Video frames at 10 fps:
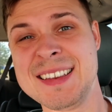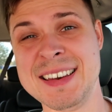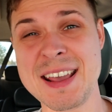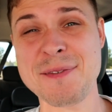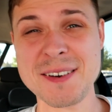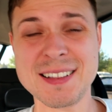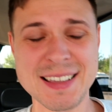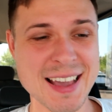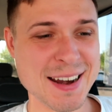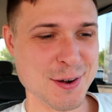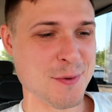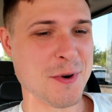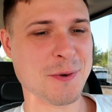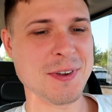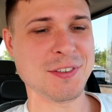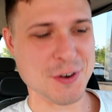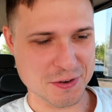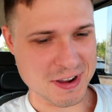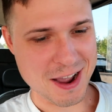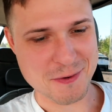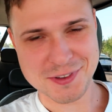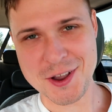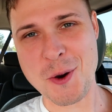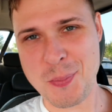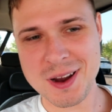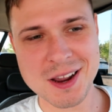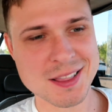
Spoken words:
Definitely got to do more research. I was hoping